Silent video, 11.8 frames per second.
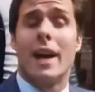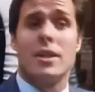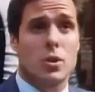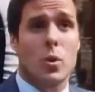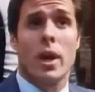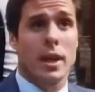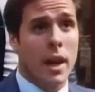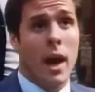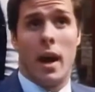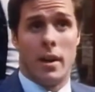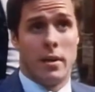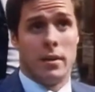I swear to
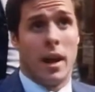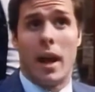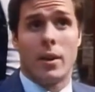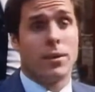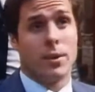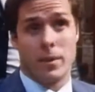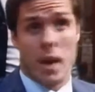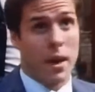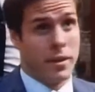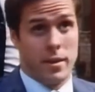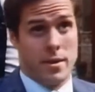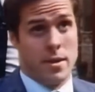God, I don't know nothing.